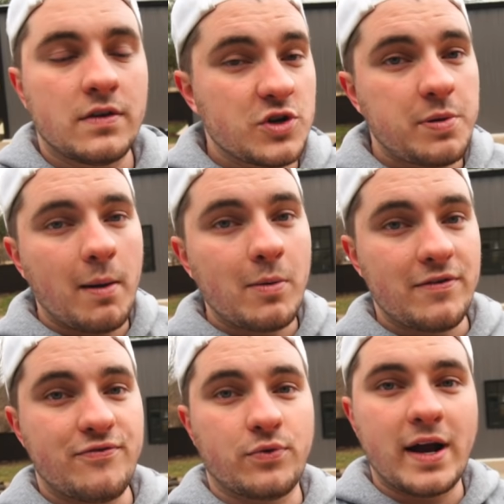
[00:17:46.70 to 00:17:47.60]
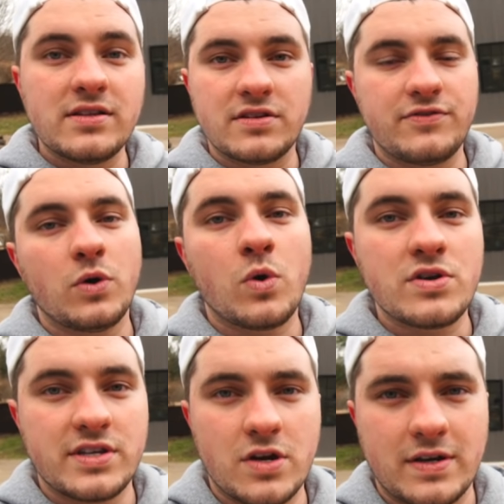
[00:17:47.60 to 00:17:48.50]
There's probably friends of
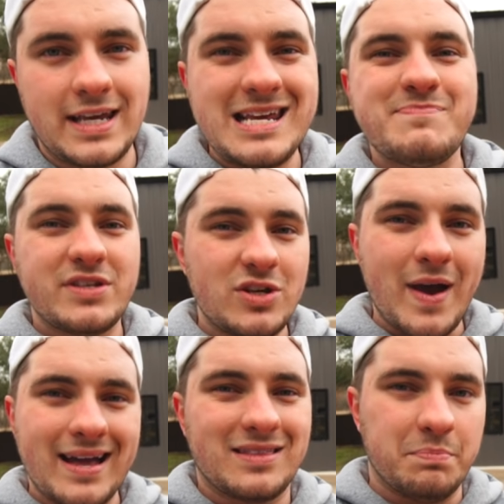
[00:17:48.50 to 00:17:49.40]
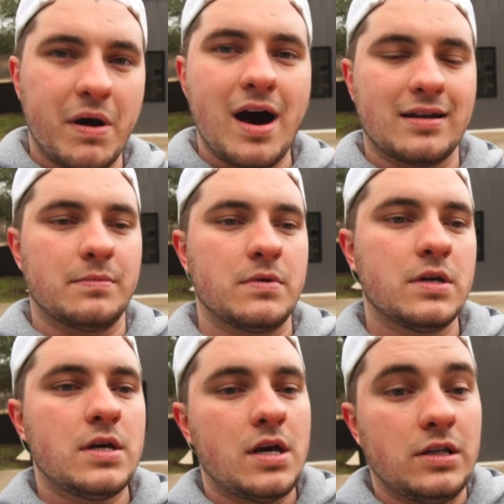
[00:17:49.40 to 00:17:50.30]
yours that are keeping you at the bottom
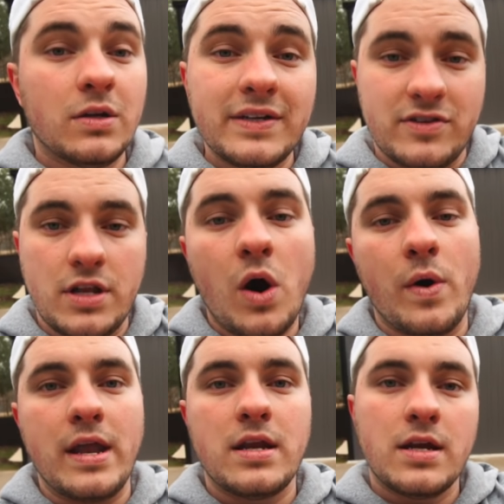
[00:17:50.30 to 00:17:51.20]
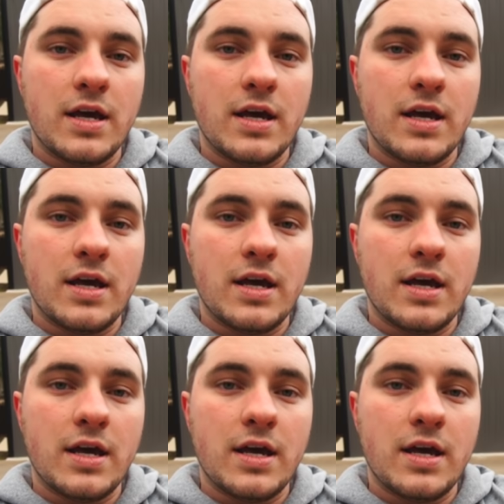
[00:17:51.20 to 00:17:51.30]
and you don't even know it.